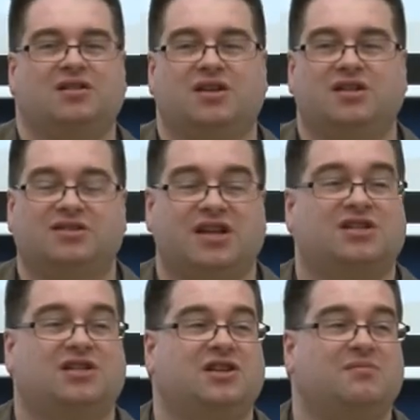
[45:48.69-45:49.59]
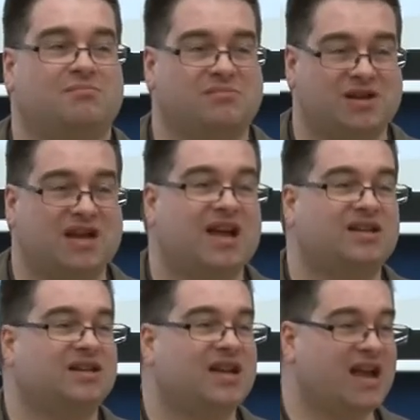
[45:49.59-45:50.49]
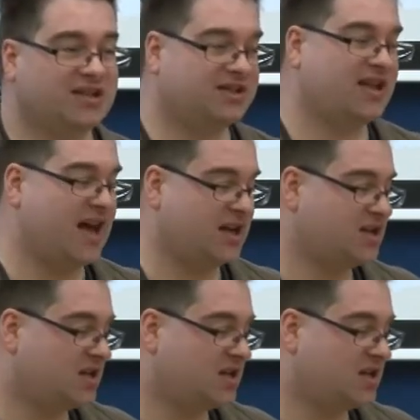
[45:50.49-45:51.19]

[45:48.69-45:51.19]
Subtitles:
does tend to mitigate against that.